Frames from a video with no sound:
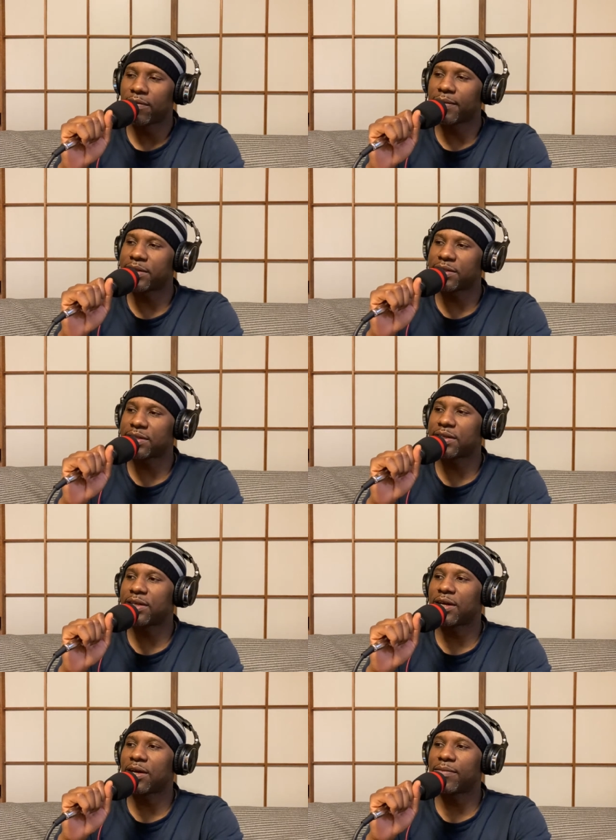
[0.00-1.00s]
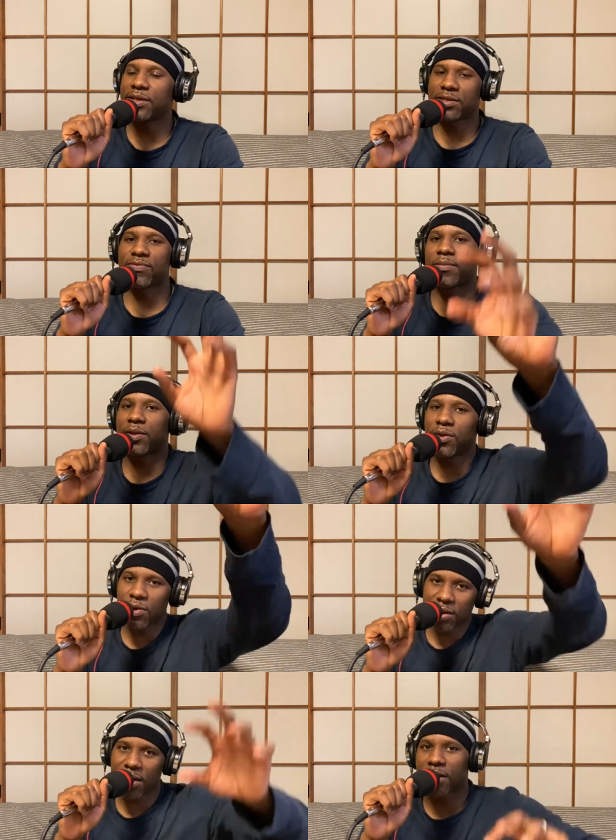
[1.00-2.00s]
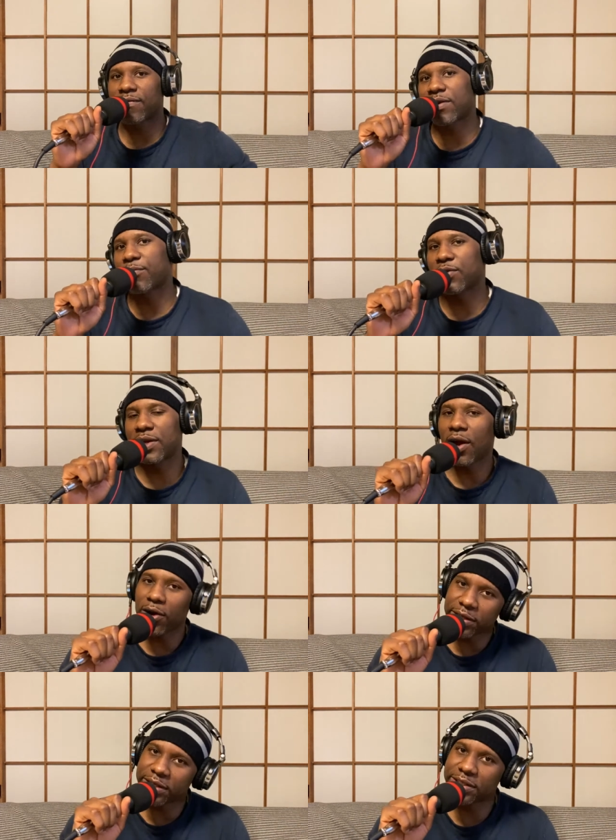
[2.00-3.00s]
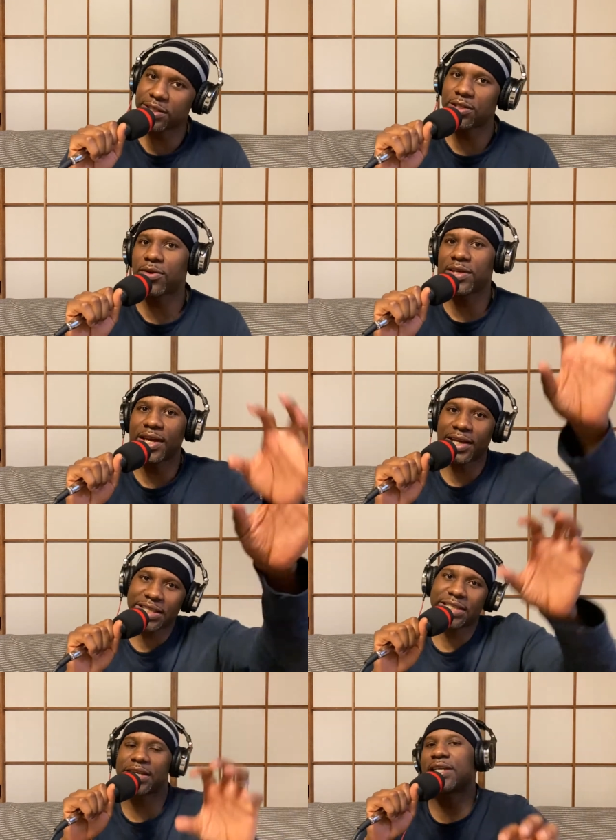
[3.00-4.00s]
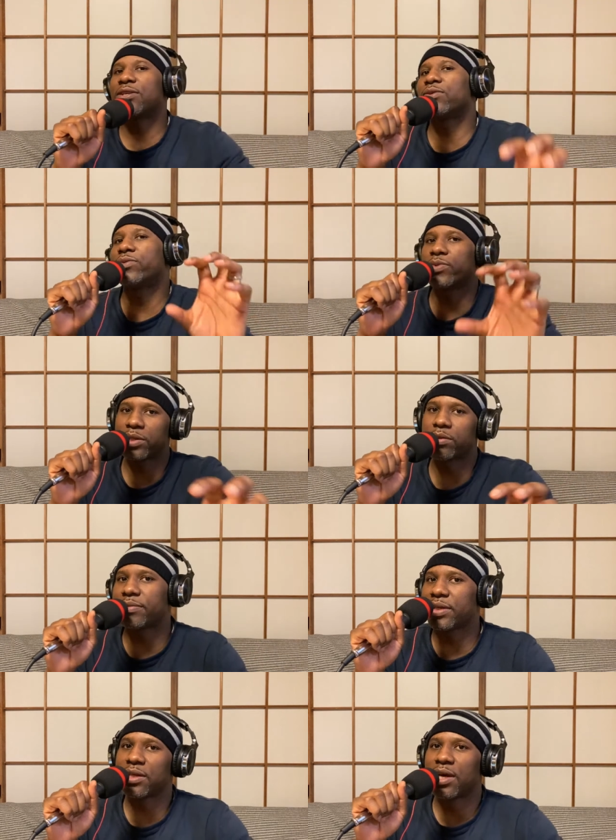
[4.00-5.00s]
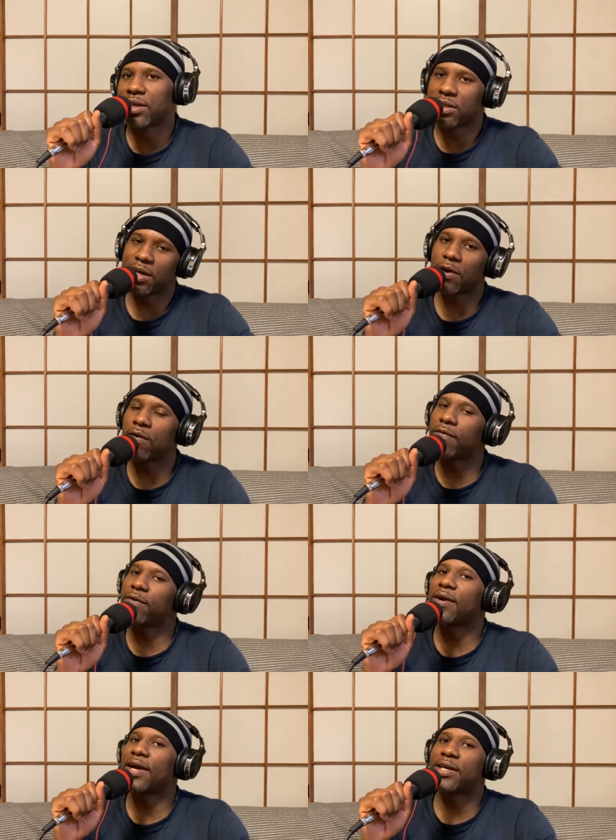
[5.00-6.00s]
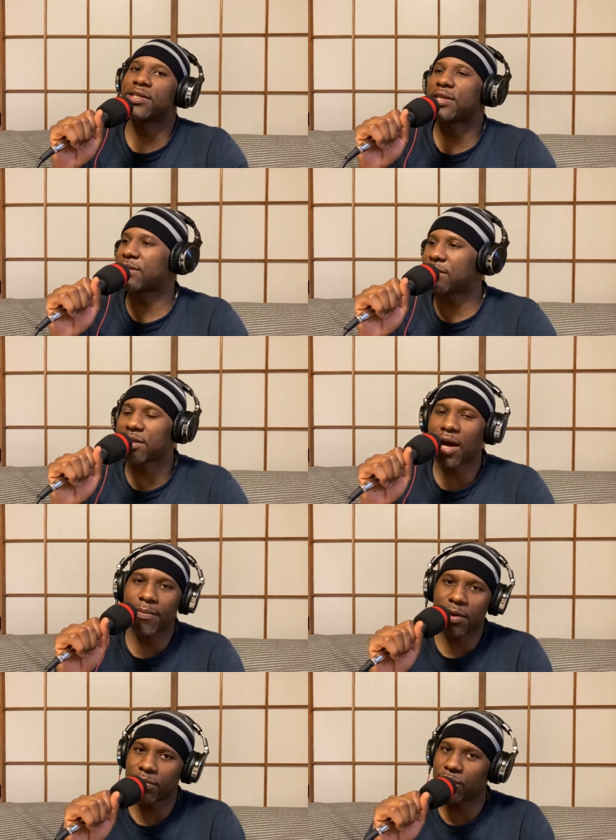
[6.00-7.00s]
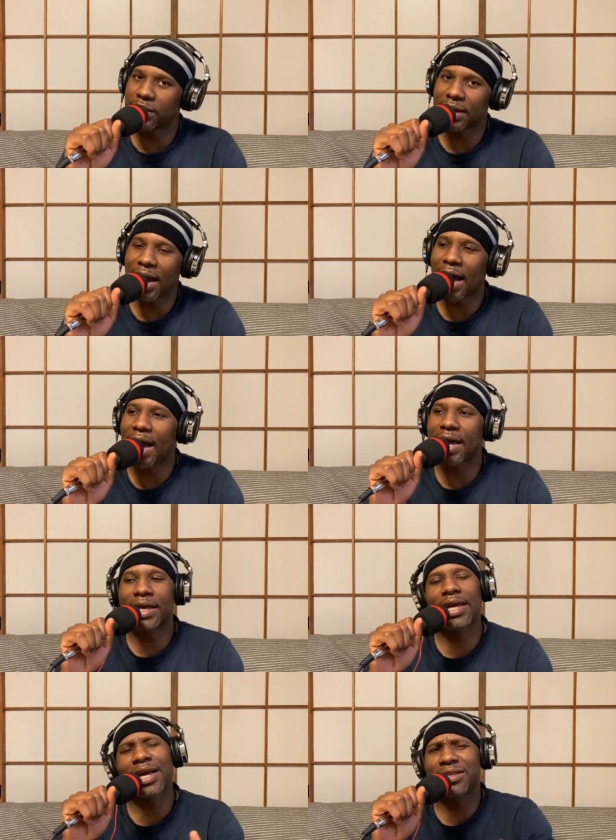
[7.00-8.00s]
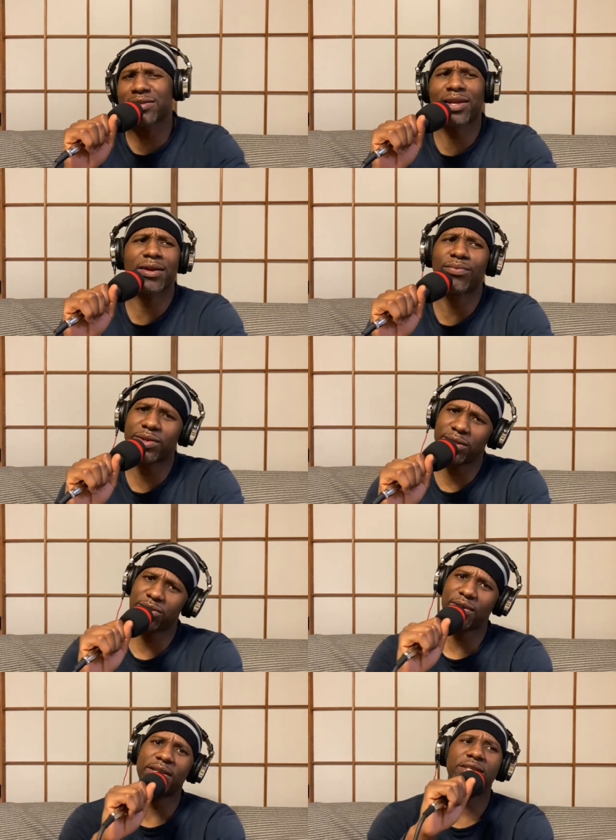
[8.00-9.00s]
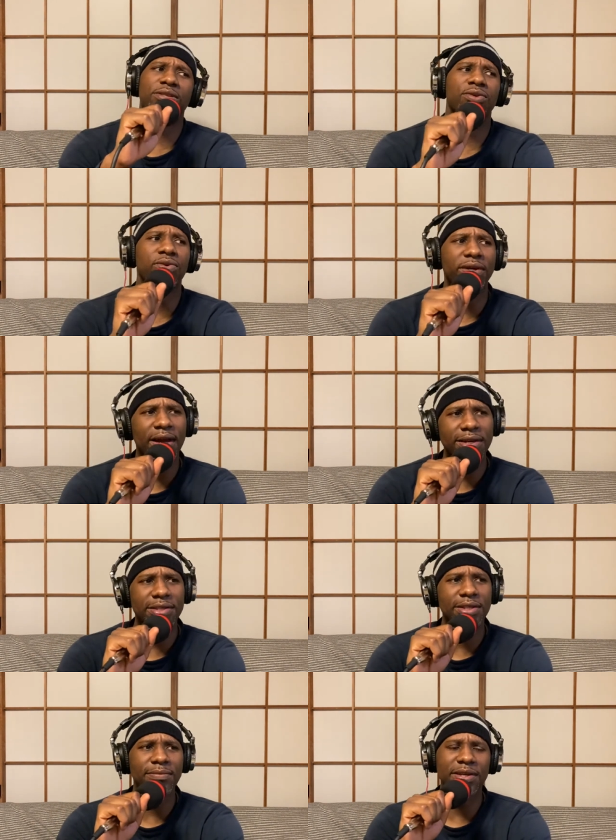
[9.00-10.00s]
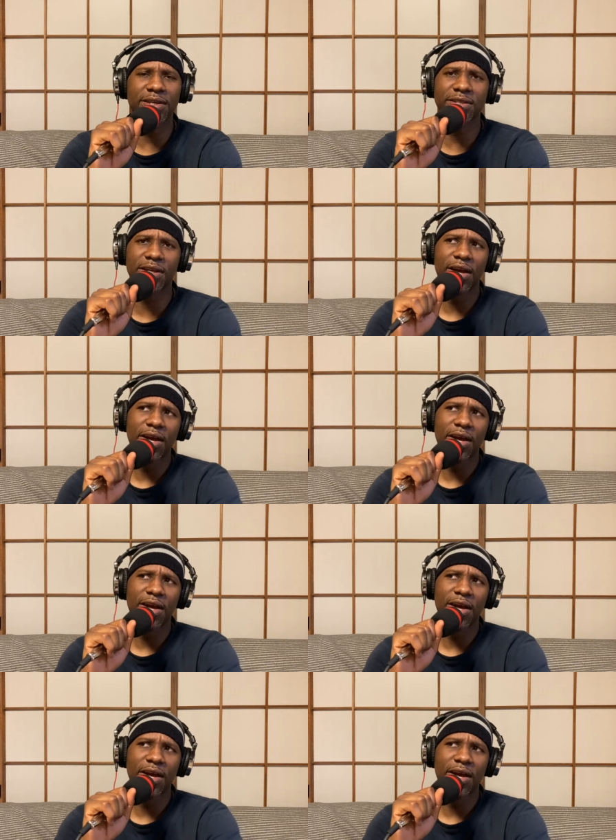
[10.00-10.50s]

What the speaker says: basically. He's from a long line of Kabuki artists. He has a son who will take over as like the top Kabuki guy. He has like a pretty tragic story actually, because